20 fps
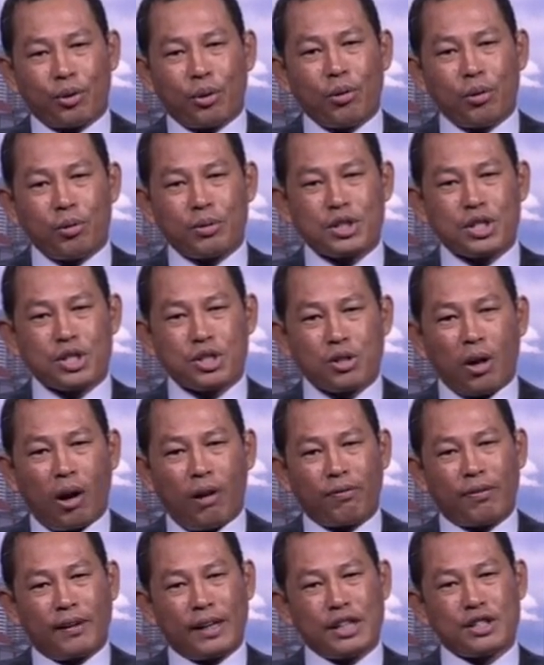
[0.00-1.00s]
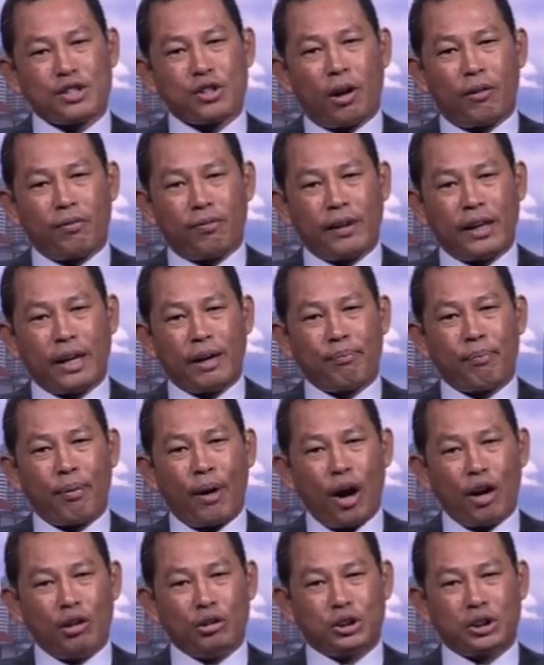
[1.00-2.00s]
through softly
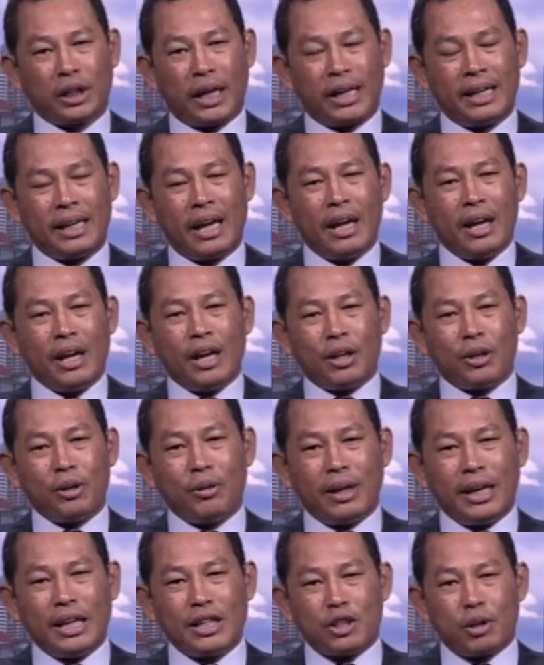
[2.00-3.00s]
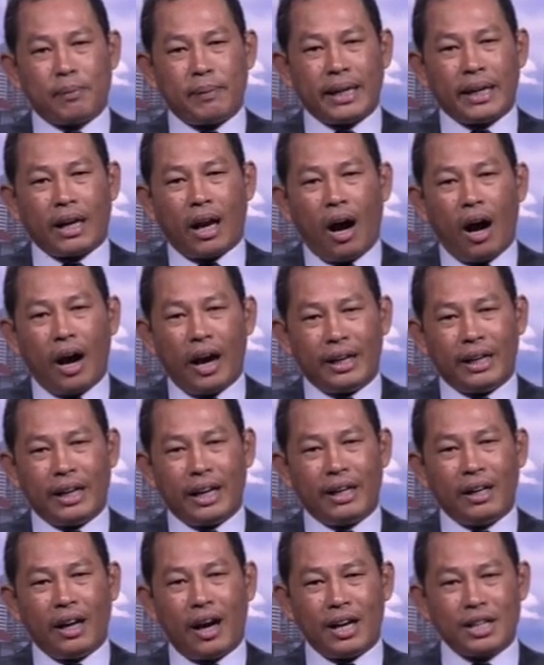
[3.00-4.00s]
approach, and you need to be
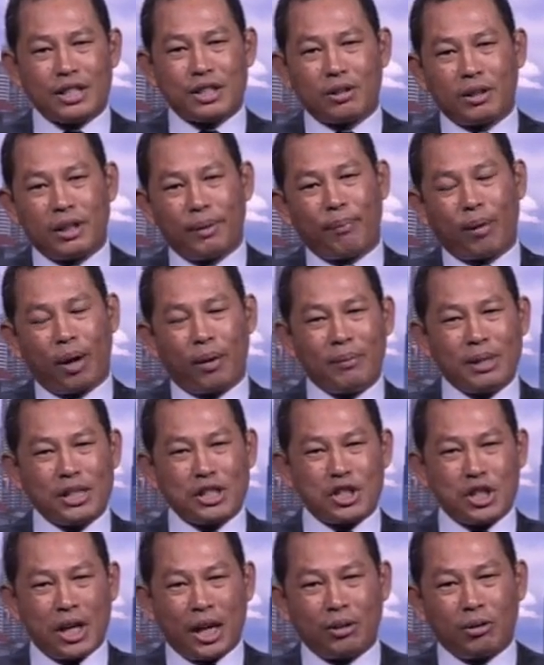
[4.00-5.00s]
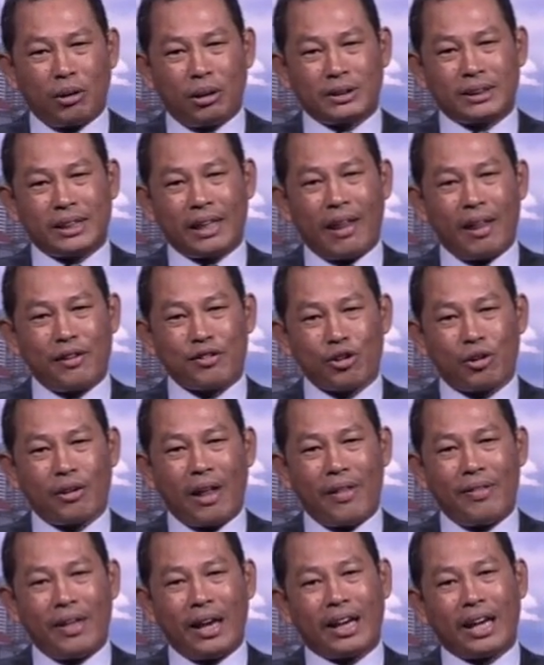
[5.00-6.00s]
kind and nice to the Burmese generals, and then so
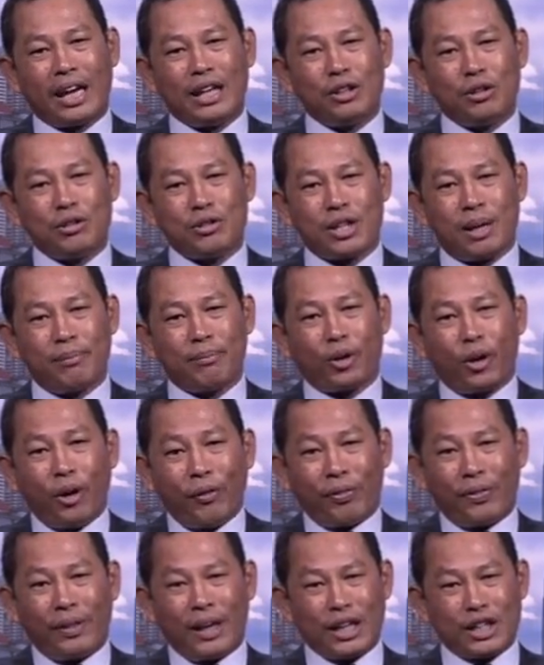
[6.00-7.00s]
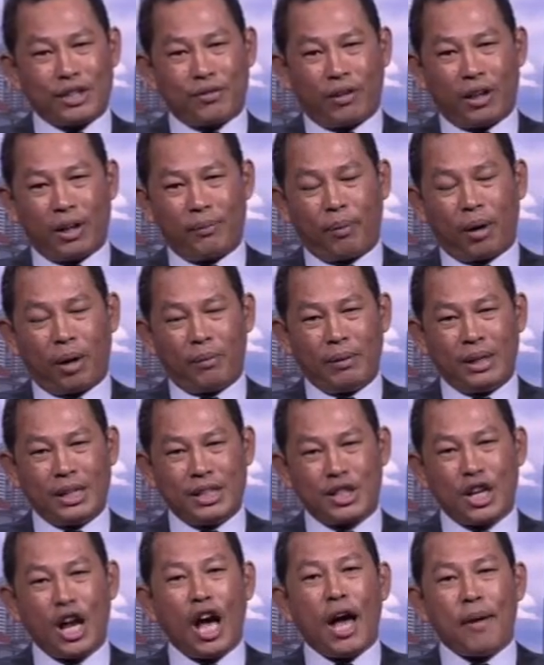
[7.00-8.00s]
that they can do some good things for the
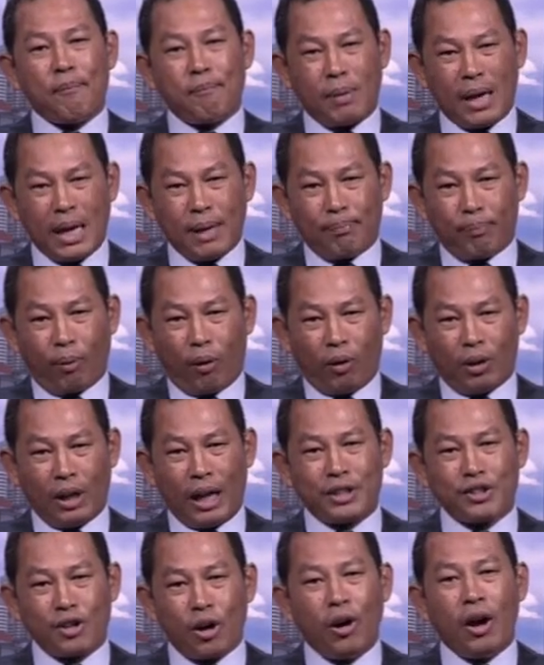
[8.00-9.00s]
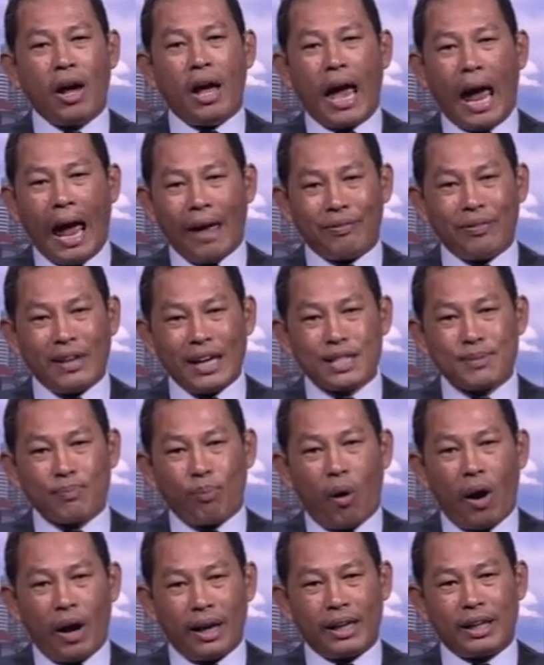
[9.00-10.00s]
Burmese people. And so at this
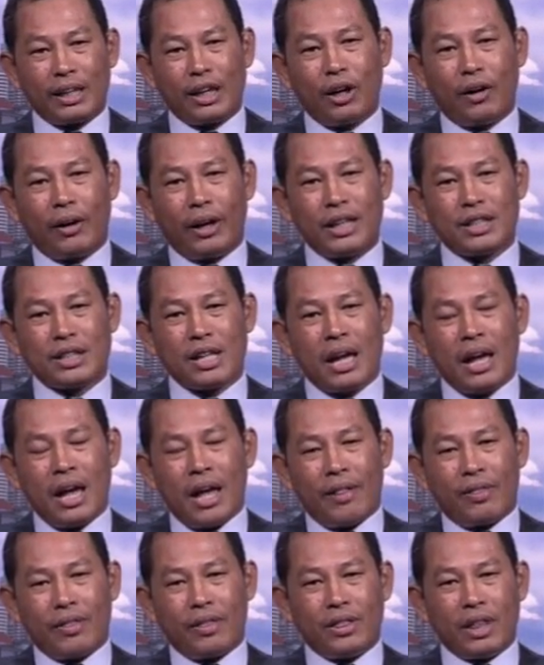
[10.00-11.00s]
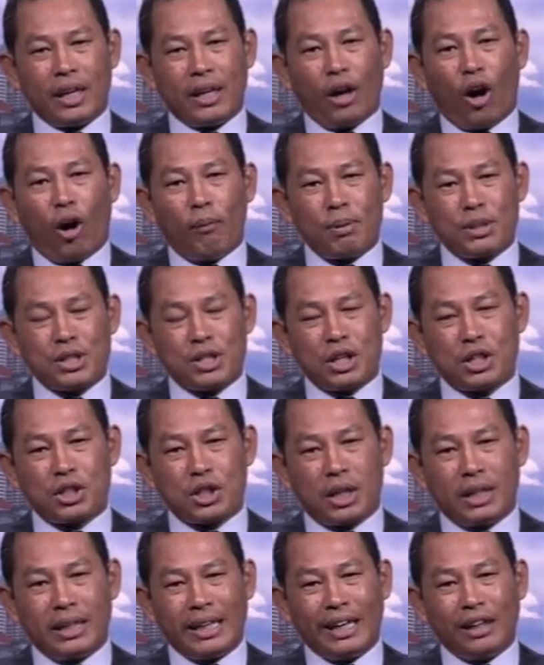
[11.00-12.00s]
point, it's the
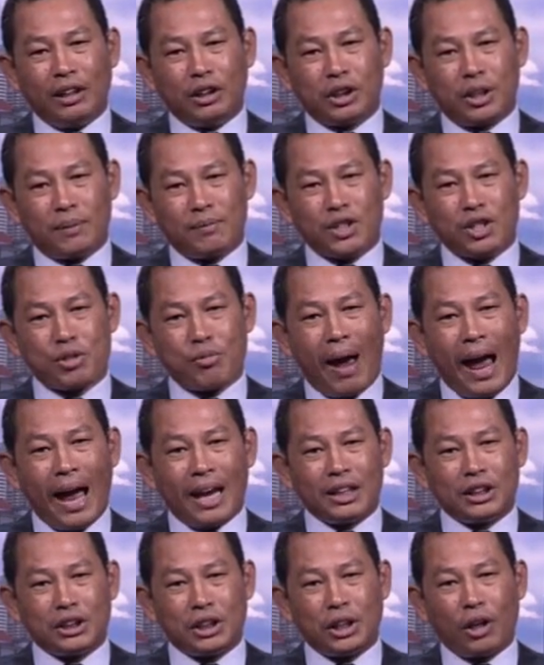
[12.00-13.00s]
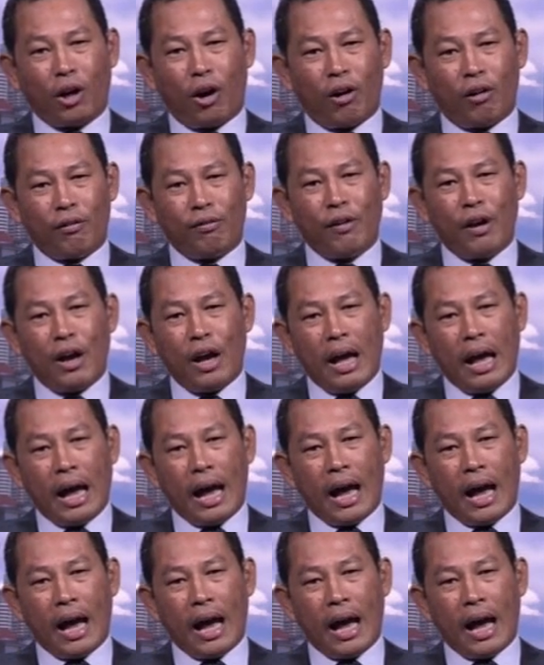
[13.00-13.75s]
opposition leadership strategy of